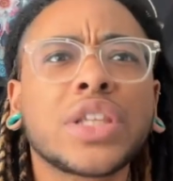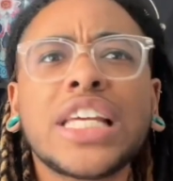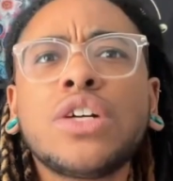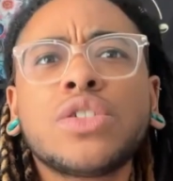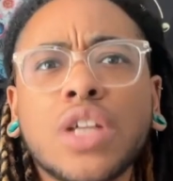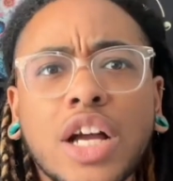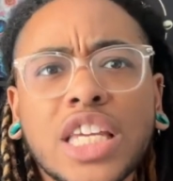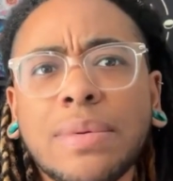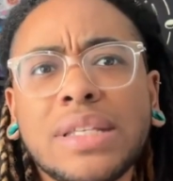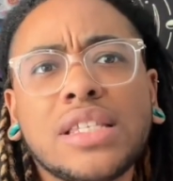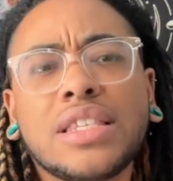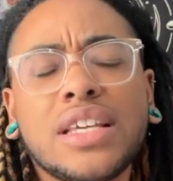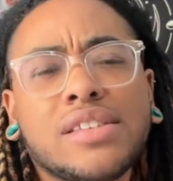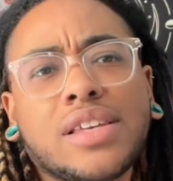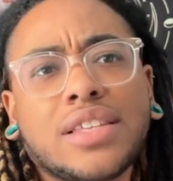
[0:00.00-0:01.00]
legal documents
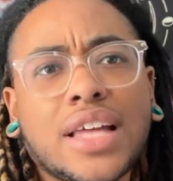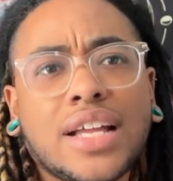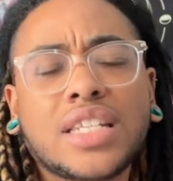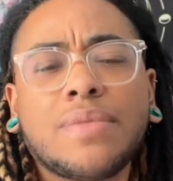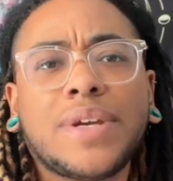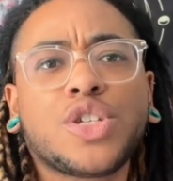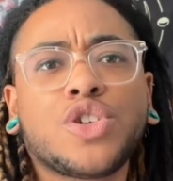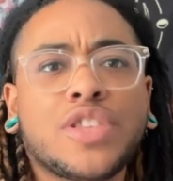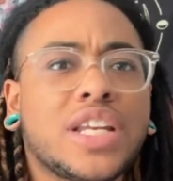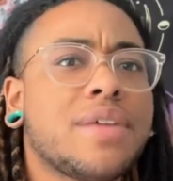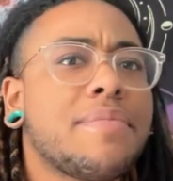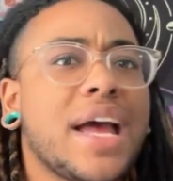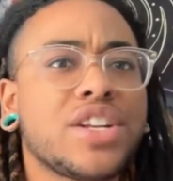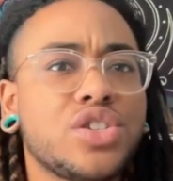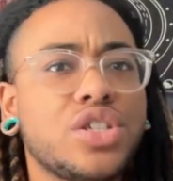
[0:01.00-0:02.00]
and things like that to make sure that
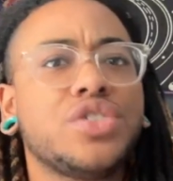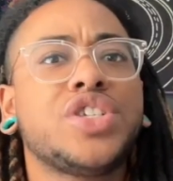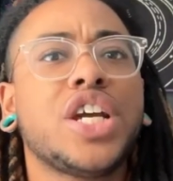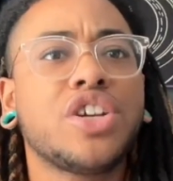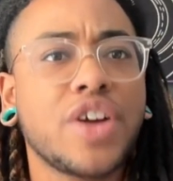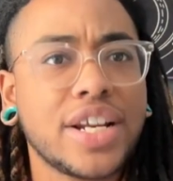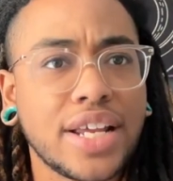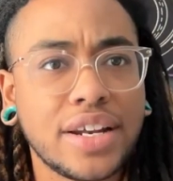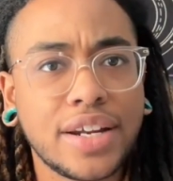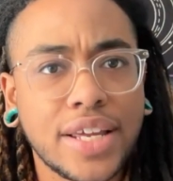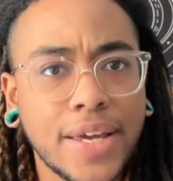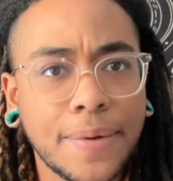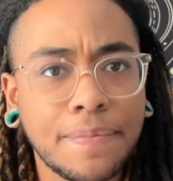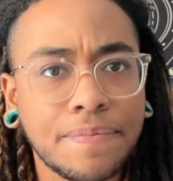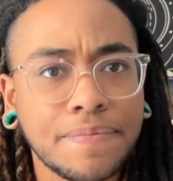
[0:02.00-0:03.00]
it matches their gender
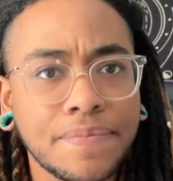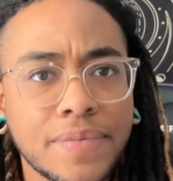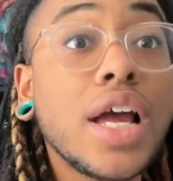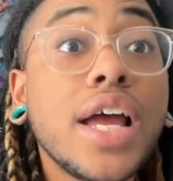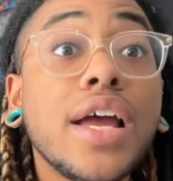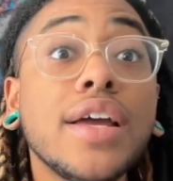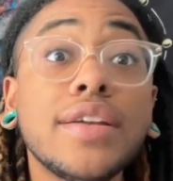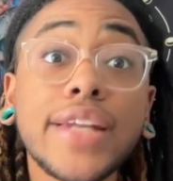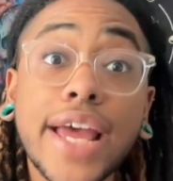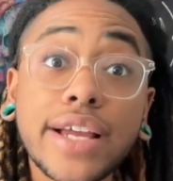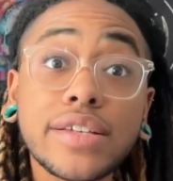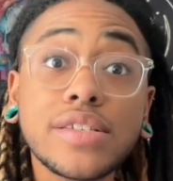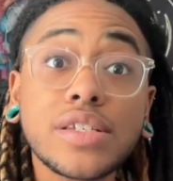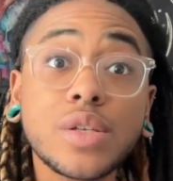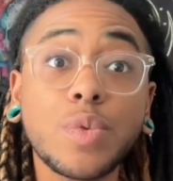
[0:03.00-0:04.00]
identity.
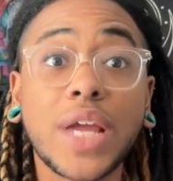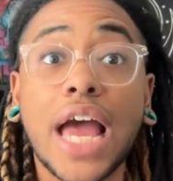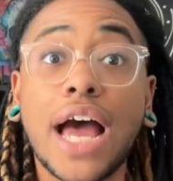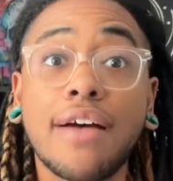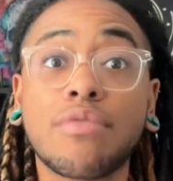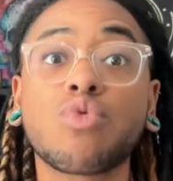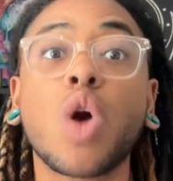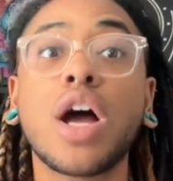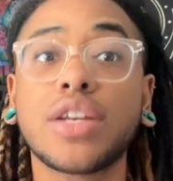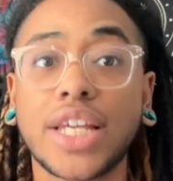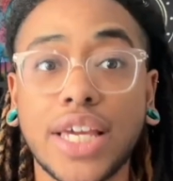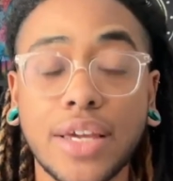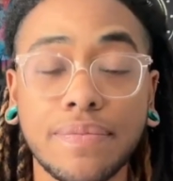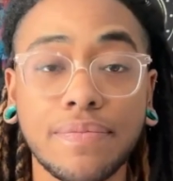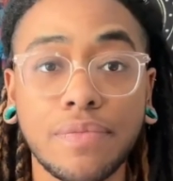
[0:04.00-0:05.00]
Next, we have
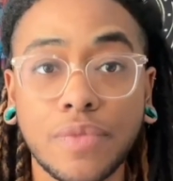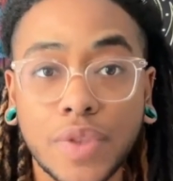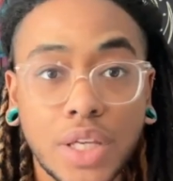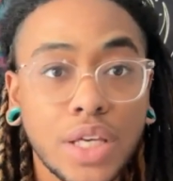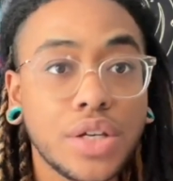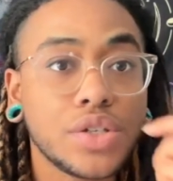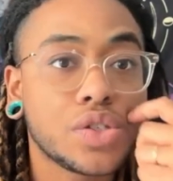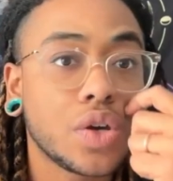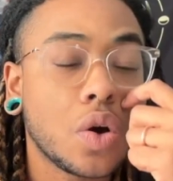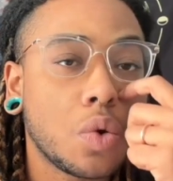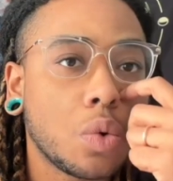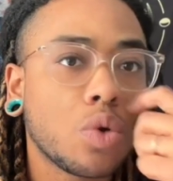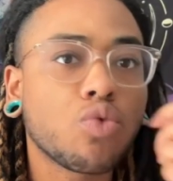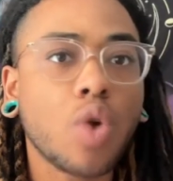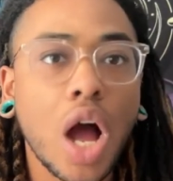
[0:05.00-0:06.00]
Rodney.
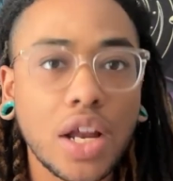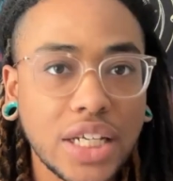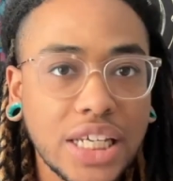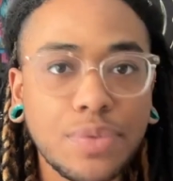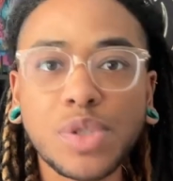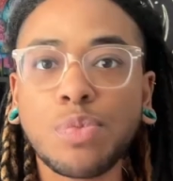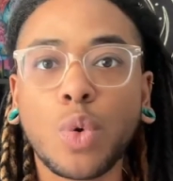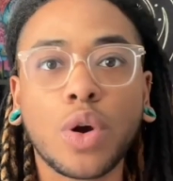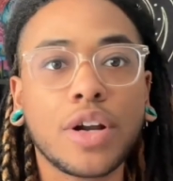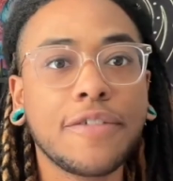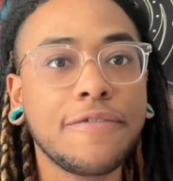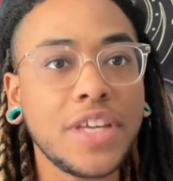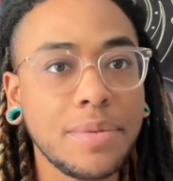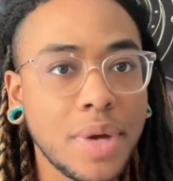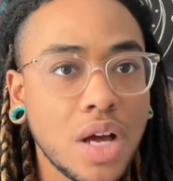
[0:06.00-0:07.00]
So Rodney was
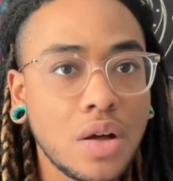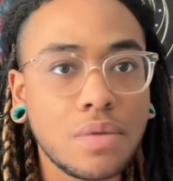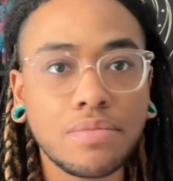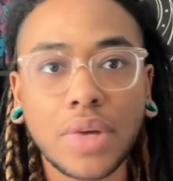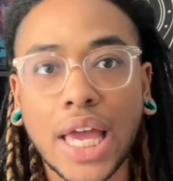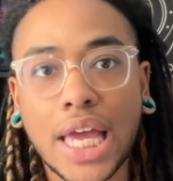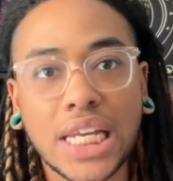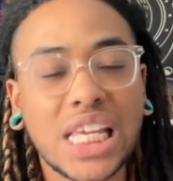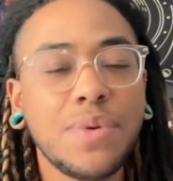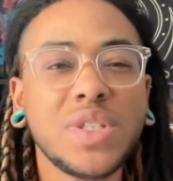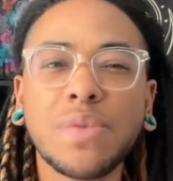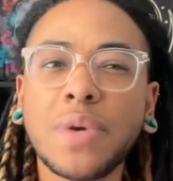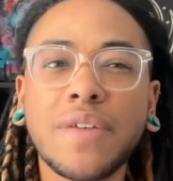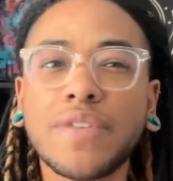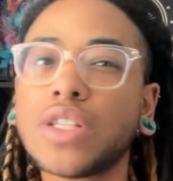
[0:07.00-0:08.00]
born female, and he
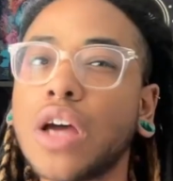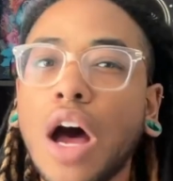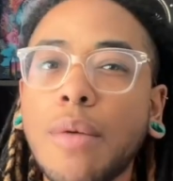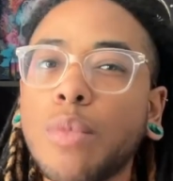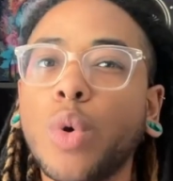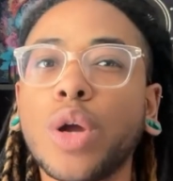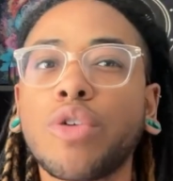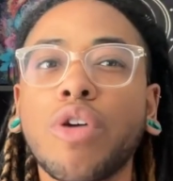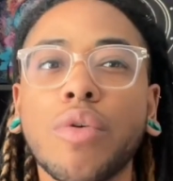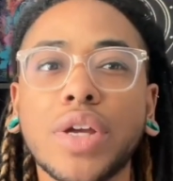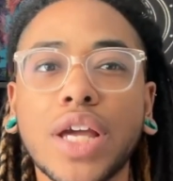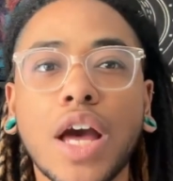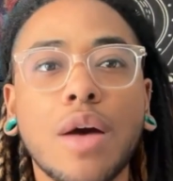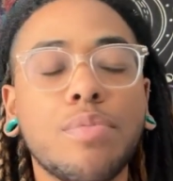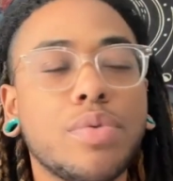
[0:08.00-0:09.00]
was a bit of a tomboy
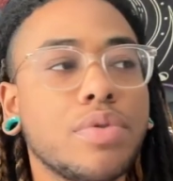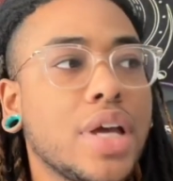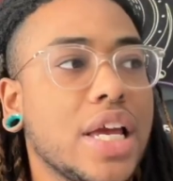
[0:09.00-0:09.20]
growing up,